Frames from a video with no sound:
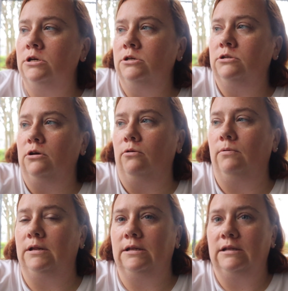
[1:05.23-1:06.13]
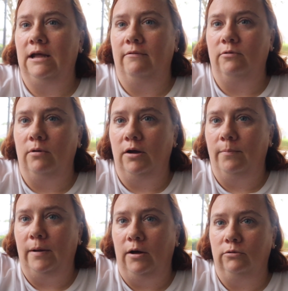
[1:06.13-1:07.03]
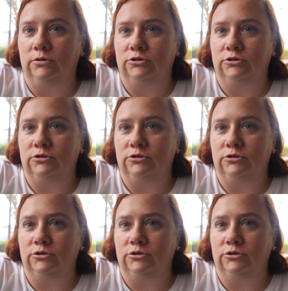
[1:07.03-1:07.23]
so we didn't have to worry about